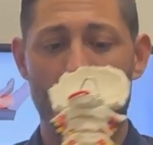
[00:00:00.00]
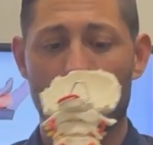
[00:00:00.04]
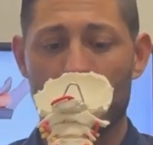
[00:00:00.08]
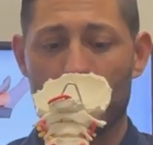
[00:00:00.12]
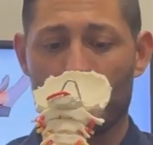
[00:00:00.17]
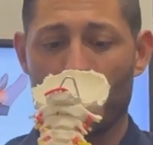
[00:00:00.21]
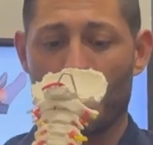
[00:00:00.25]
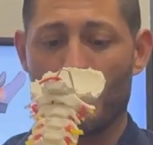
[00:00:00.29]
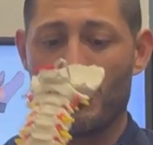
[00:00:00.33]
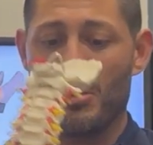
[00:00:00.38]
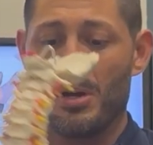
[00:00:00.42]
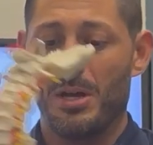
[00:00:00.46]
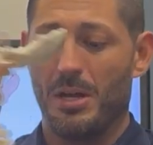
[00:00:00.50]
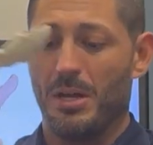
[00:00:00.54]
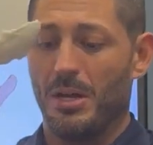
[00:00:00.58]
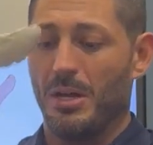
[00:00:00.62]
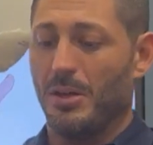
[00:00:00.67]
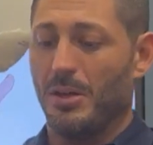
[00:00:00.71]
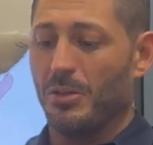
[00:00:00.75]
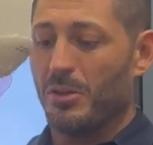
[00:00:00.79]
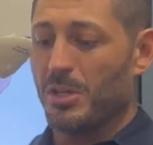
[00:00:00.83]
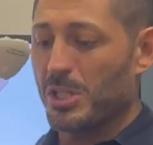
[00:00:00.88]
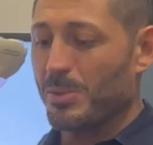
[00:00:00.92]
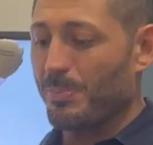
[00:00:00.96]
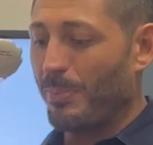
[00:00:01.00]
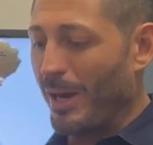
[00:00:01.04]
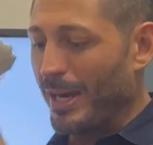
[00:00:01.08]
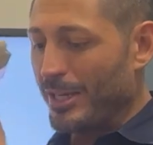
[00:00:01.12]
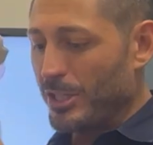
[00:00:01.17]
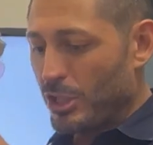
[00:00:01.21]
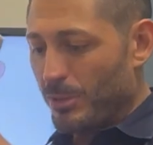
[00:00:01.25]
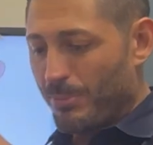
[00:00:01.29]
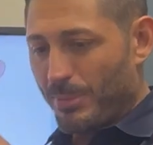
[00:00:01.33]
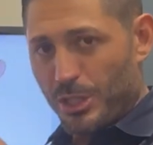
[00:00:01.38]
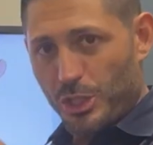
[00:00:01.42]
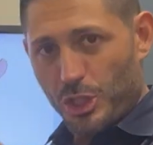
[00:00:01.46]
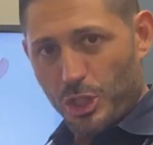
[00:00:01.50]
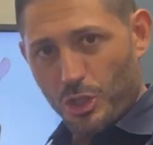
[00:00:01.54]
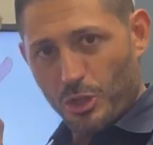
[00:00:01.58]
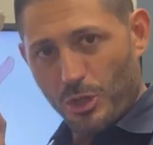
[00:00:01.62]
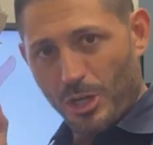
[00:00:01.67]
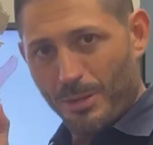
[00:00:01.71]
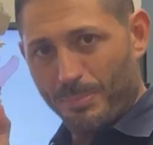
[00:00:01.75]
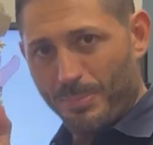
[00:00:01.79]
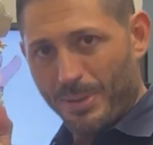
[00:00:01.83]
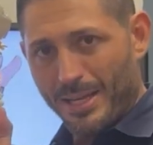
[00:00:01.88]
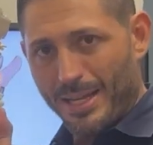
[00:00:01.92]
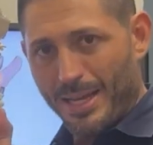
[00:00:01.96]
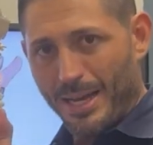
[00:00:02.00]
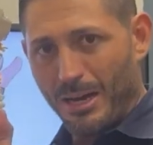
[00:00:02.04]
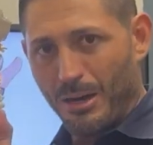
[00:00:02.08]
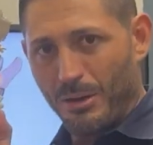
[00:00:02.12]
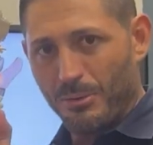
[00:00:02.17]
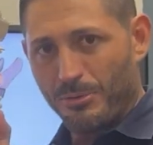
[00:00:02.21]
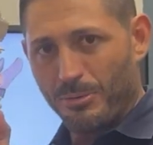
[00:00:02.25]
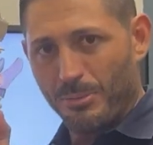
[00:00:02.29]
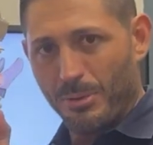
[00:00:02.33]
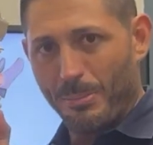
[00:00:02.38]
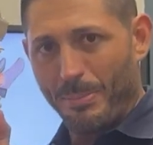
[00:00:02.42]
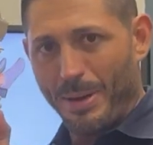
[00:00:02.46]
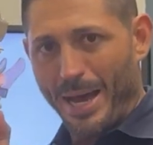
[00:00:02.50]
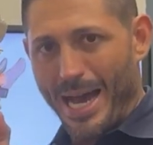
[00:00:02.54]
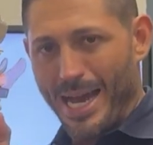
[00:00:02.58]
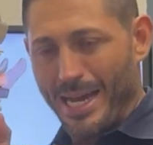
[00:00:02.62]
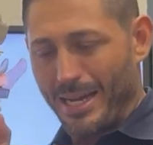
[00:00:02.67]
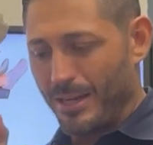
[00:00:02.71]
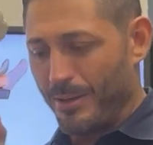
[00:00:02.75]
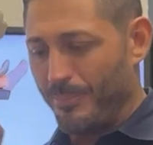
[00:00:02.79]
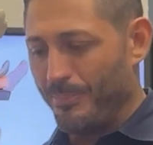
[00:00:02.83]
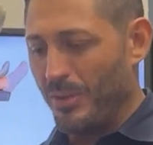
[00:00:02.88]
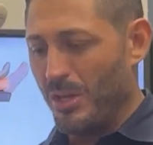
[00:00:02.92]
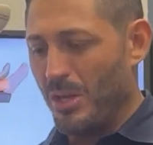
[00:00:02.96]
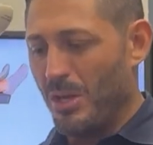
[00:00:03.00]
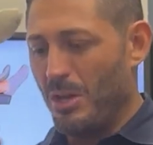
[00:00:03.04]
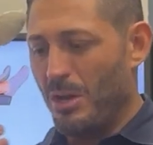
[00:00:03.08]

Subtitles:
So the spine should be straight up and down from the back.